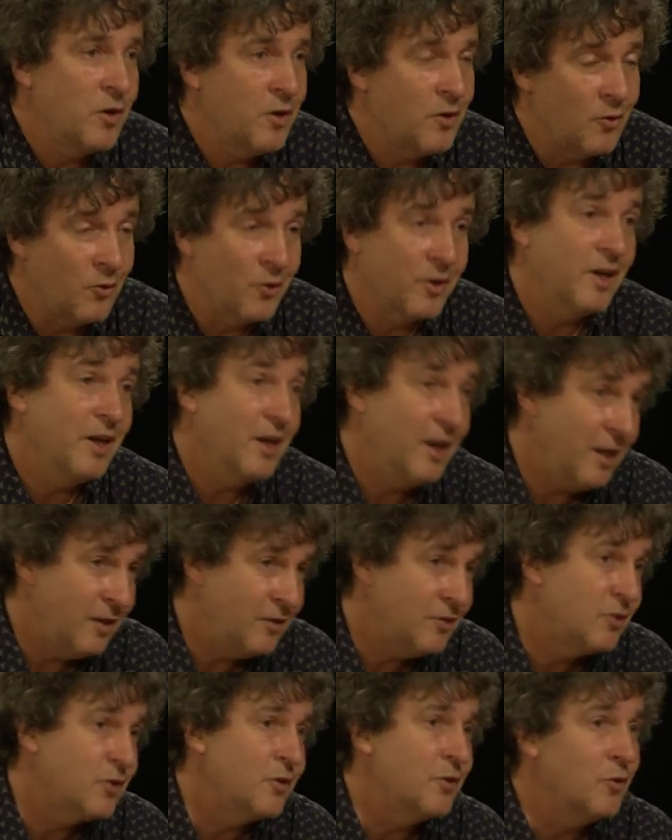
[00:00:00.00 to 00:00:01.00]
world
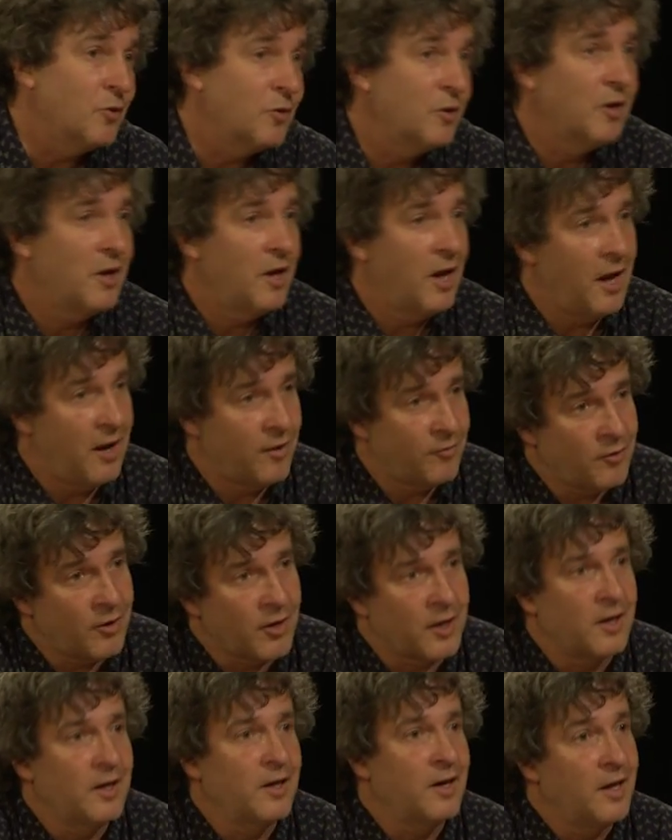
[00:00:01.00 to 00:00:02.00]
into
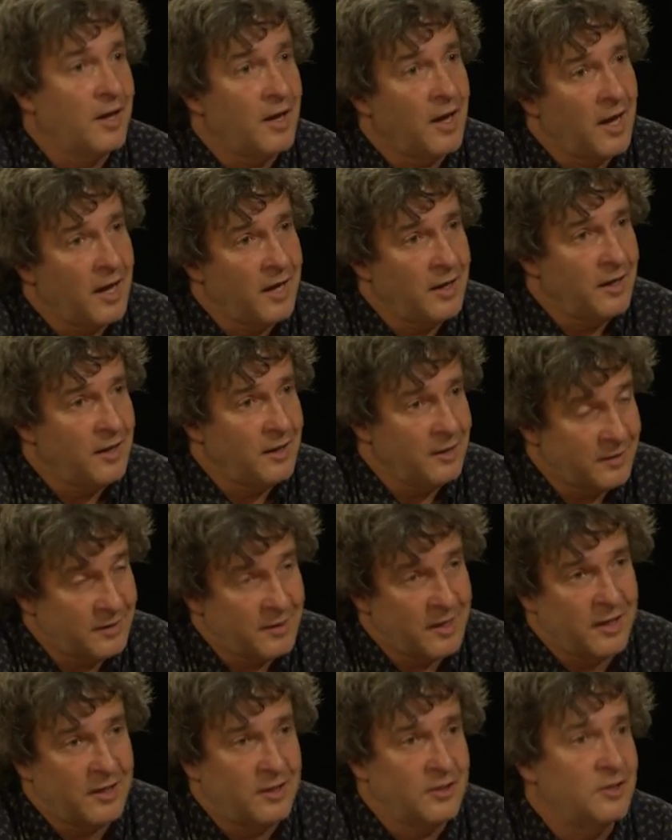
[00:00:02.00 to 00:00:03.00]
African and
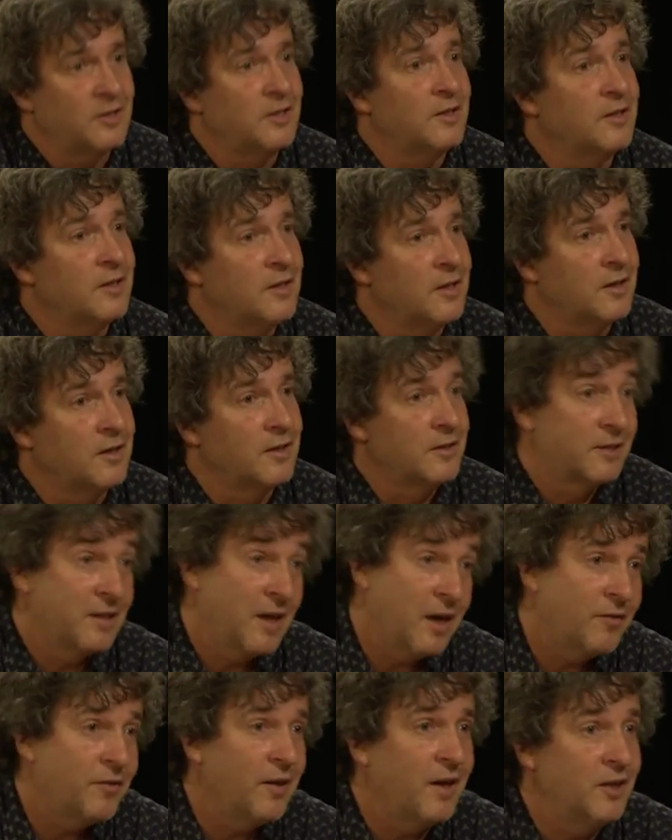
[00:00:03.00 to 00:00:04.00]
East Asian,
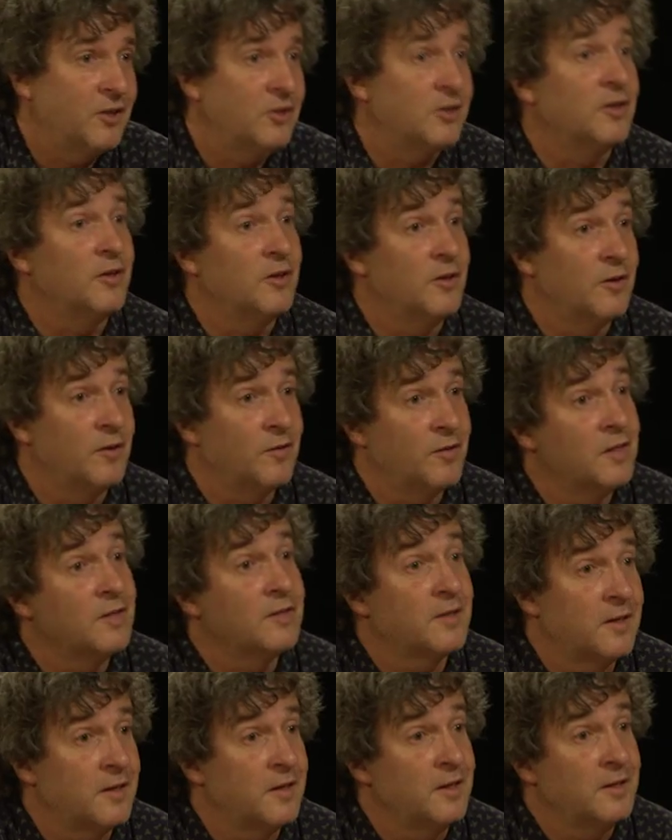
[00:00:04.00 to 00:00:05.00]
South Asian
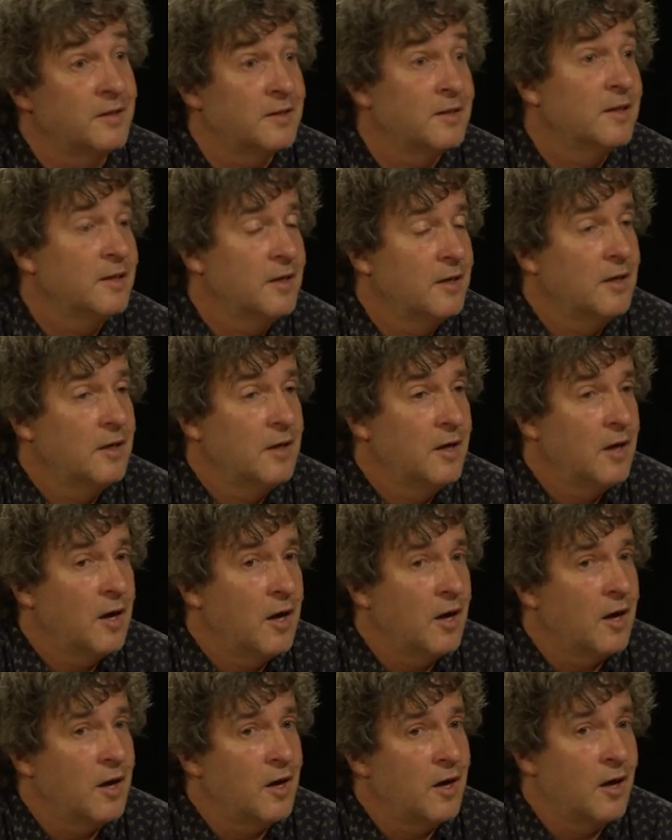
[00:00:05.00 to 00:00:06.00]
universities.
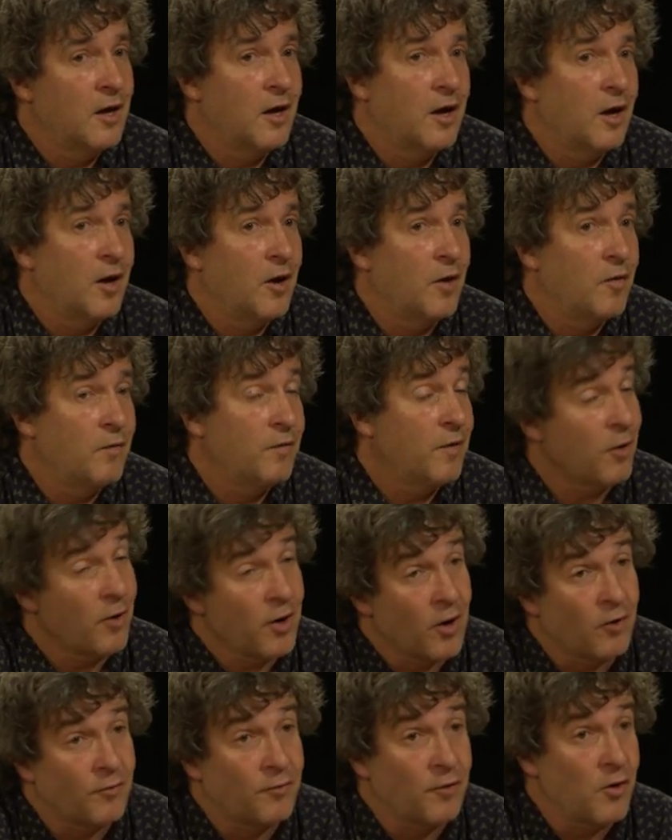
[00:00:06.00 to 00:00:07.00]

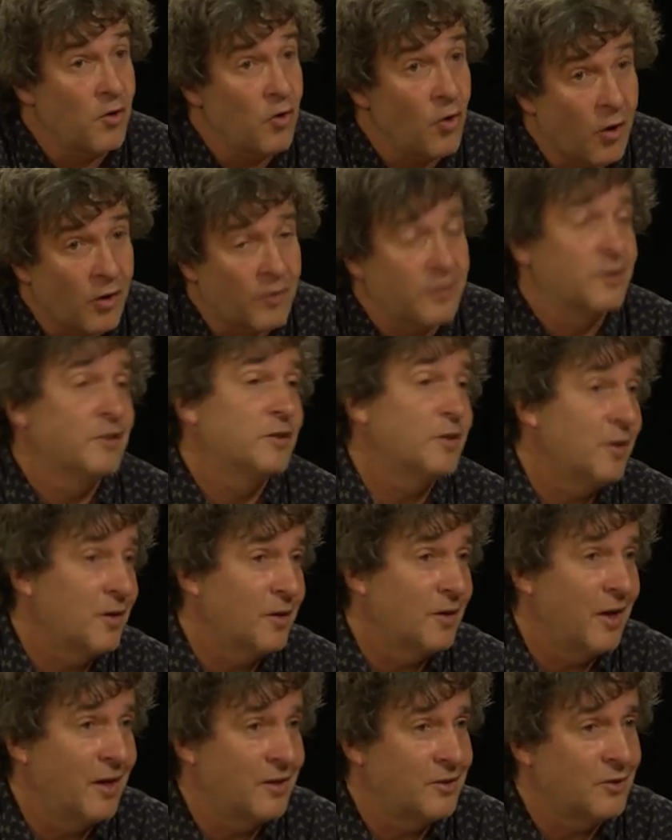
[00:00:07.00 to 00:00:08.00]
Very often not as
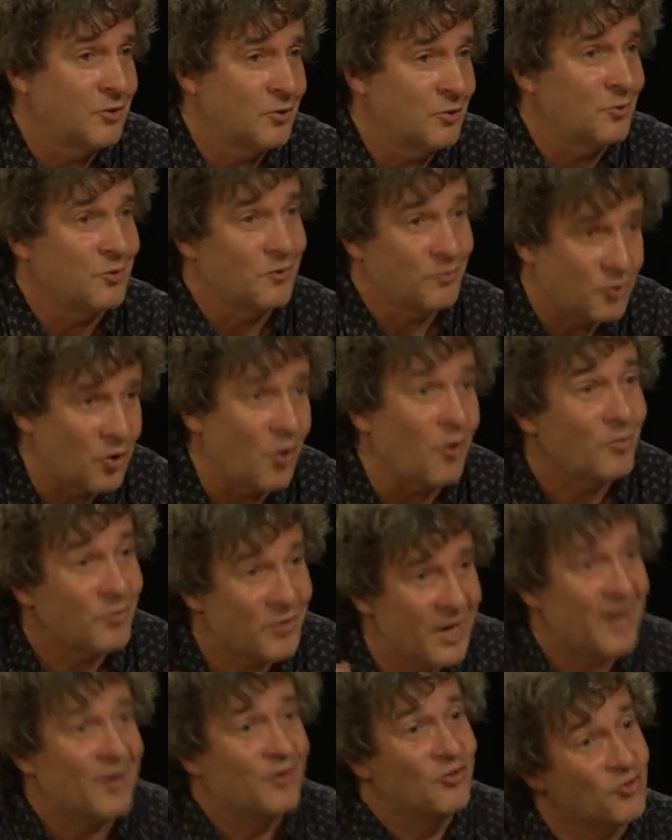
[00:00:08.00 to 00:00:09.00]
a sort of
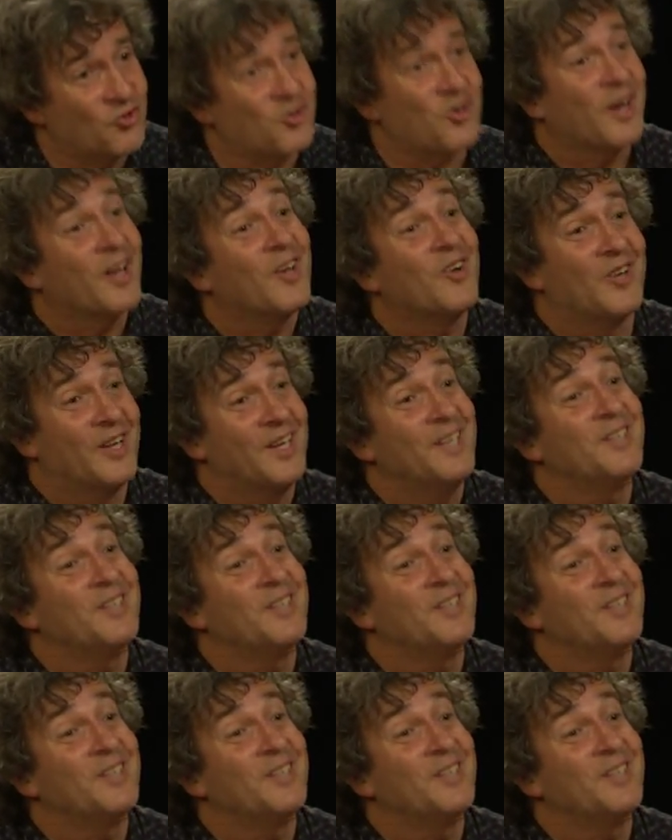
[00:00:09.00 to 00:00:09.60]
top-down trickle